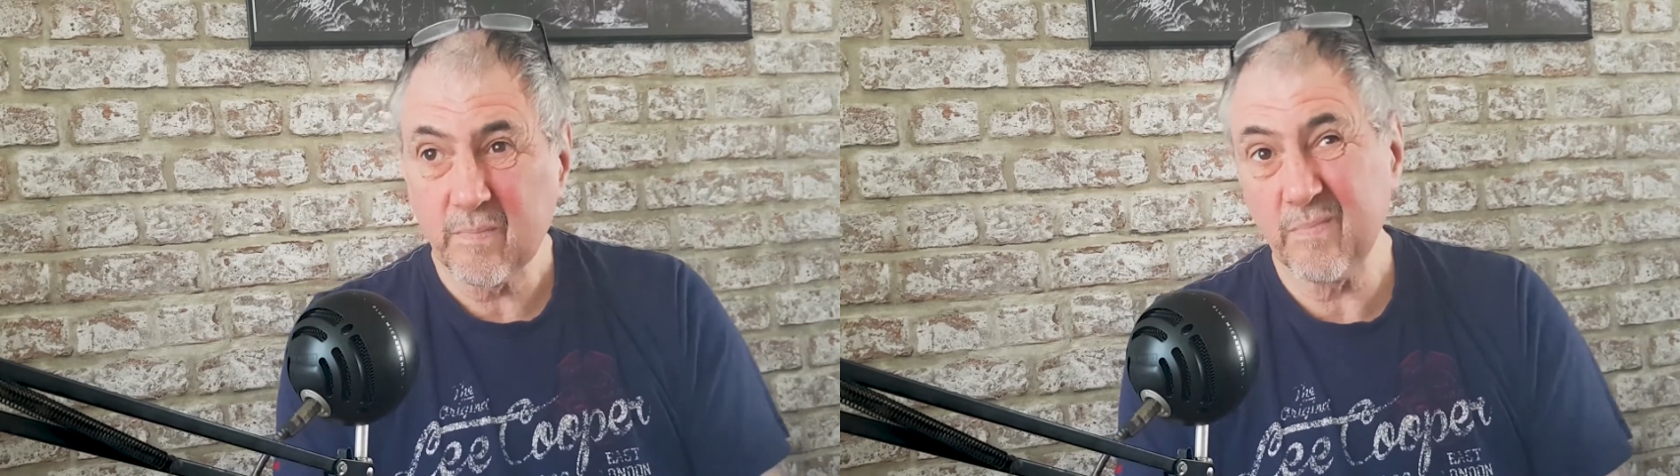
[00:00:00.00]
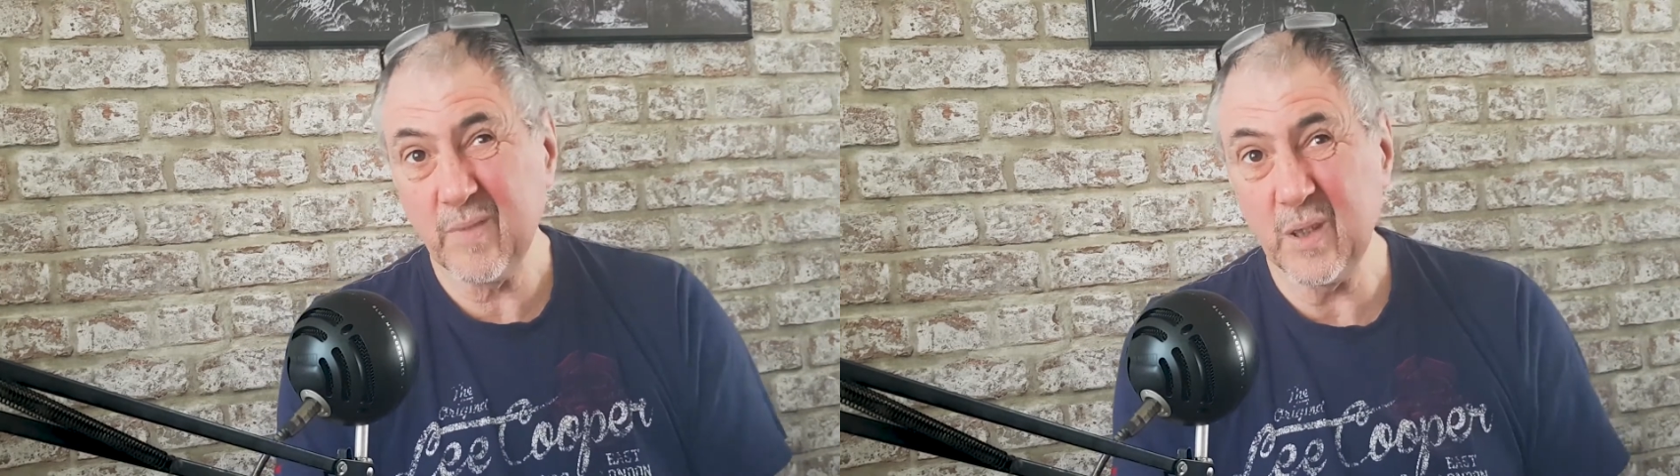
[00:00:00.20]

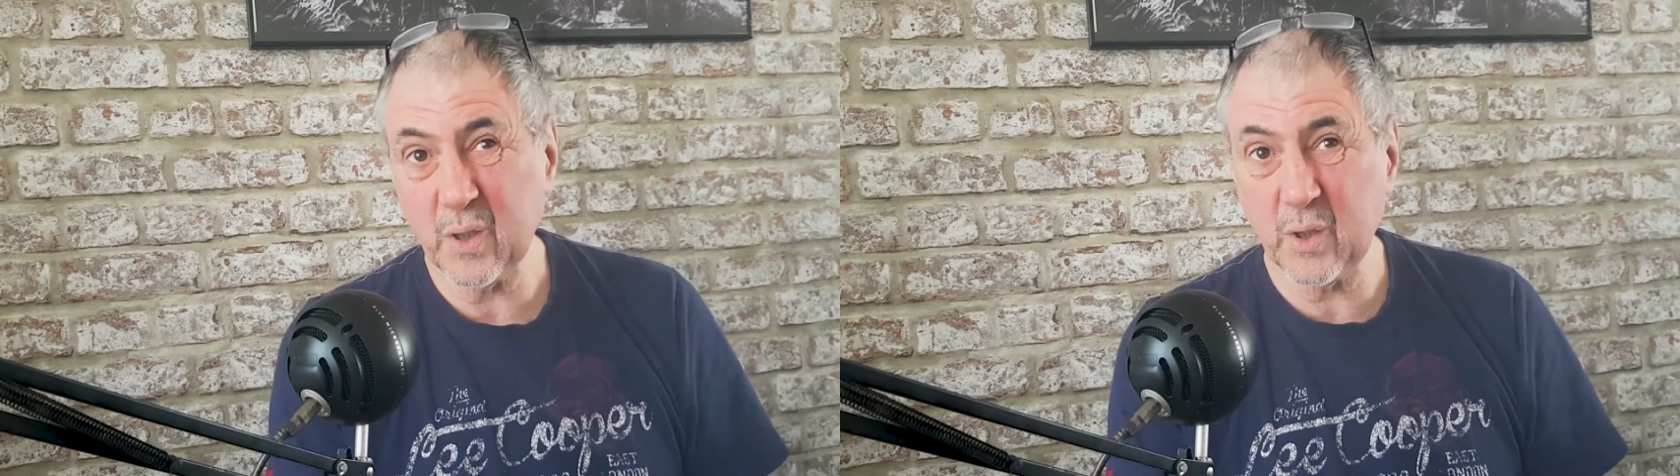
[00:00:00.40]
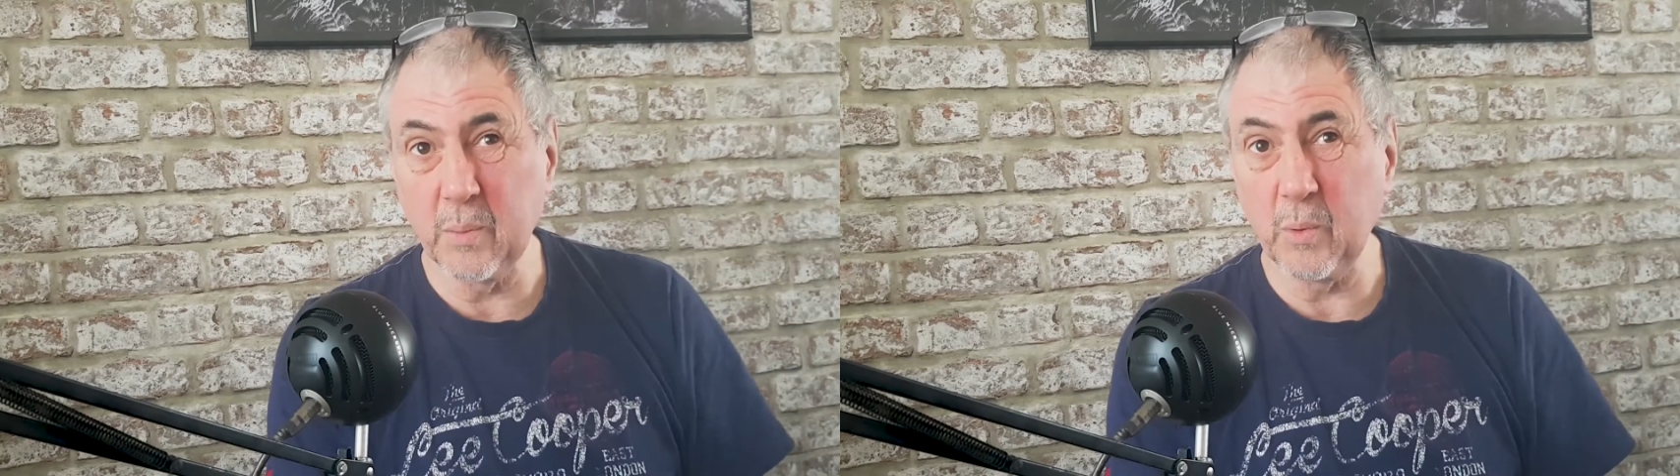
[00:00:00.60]
you know,
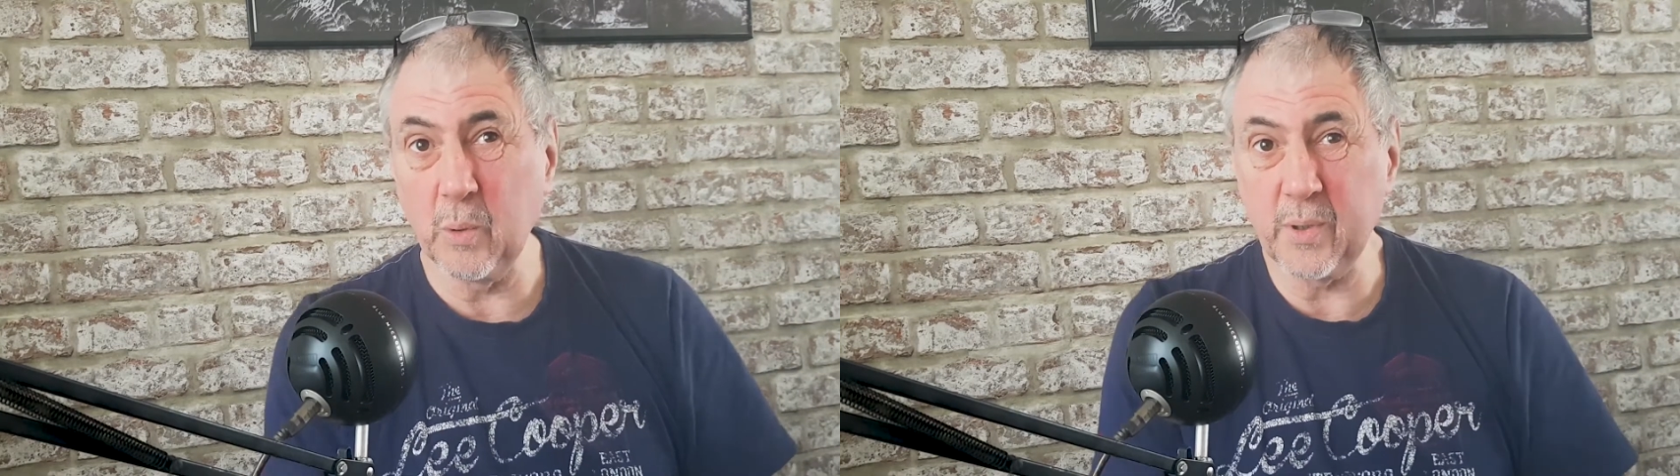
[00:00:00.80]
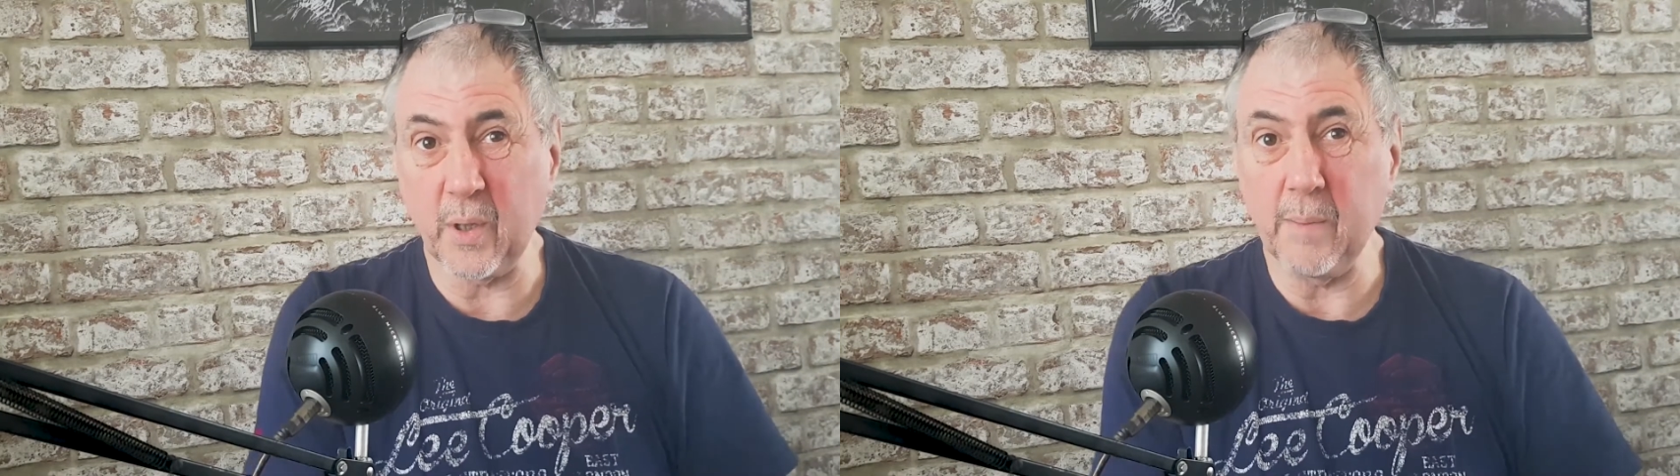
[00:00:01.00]

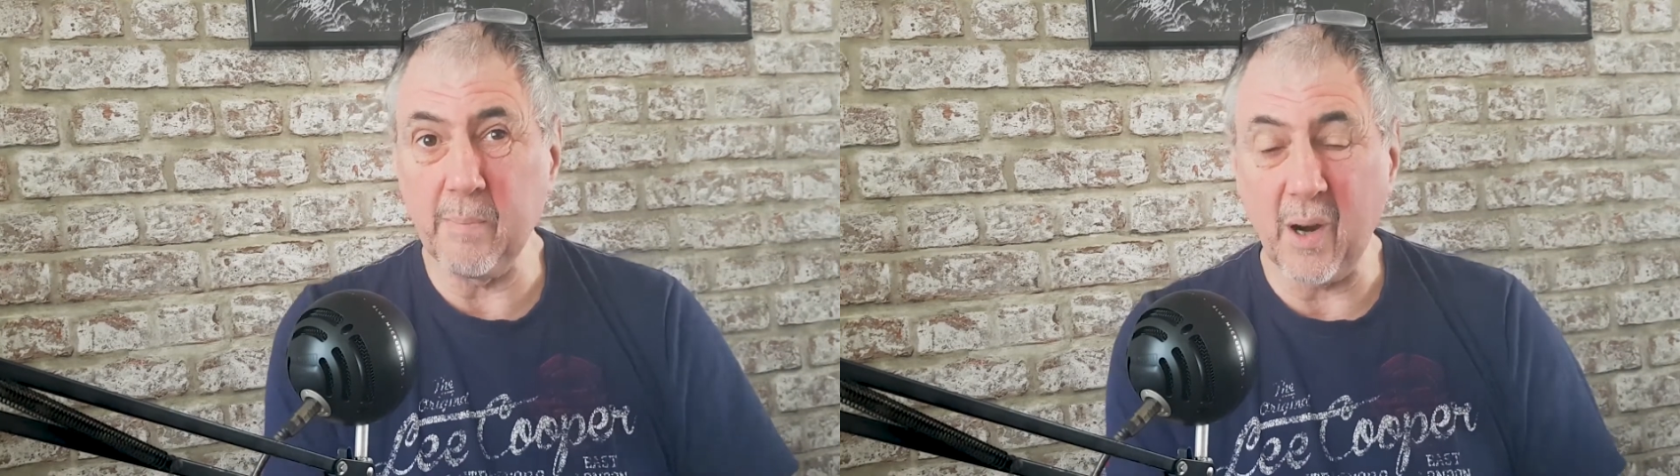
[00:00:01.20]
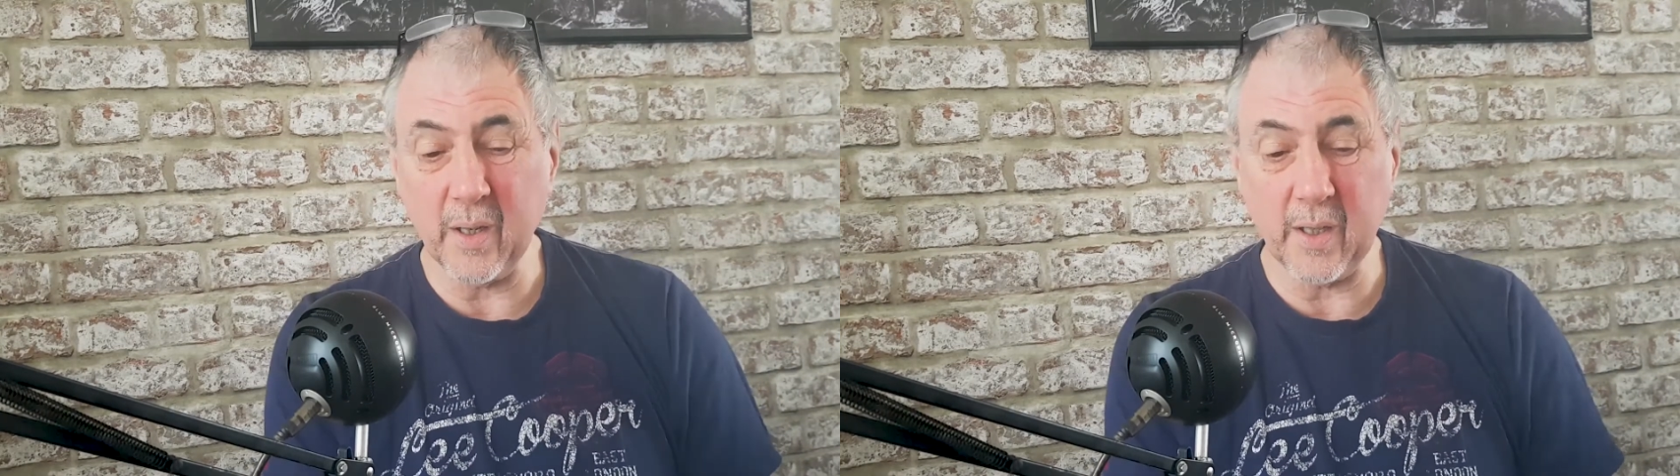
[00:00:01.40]
sub-ohms on the market